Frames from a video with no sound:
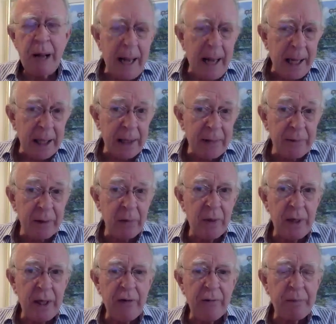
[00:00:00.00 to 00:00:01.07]
Part of
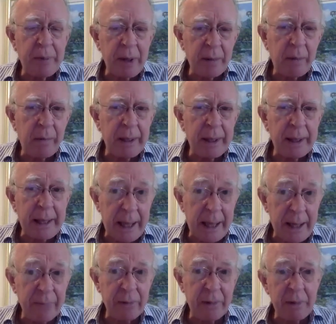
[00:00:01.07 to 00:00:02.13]
it we have probably
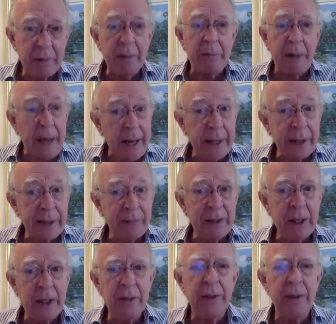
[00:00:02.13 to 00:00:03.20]
covered, but part of
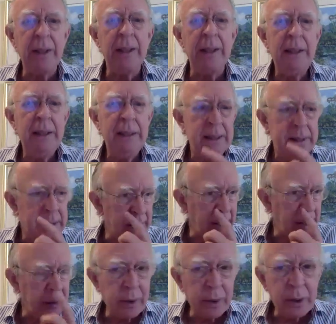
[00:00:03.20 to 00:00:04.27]
it only.
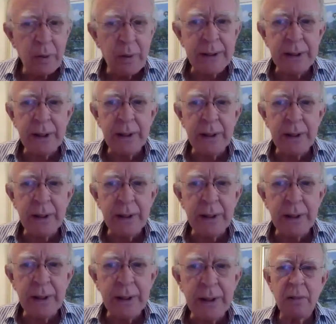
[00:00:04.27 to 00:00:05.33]
So the third question,
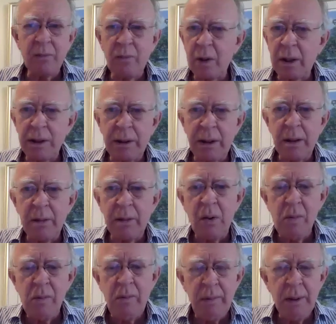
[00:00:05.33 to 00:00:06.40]
as I walk into the
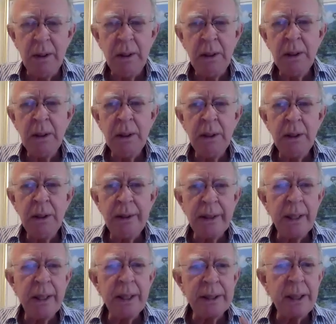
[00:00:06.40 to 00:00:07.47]
room,
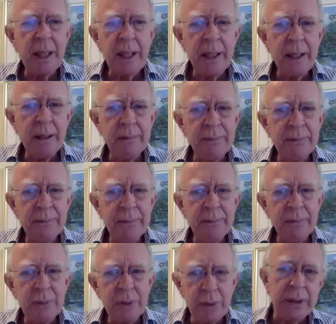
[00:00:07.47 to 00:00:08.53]
you're going to say,
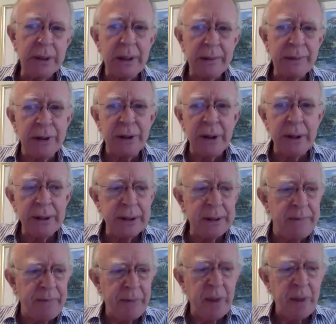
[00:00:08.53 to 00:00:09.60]
according to the
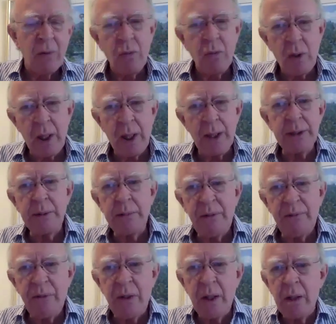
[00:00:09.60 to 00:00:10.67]
research, why should
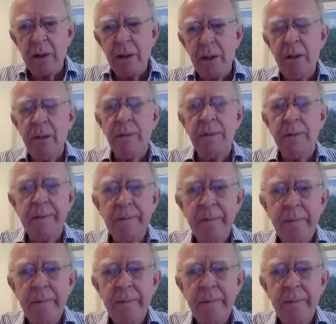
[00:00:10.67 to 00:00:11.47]
we follow you?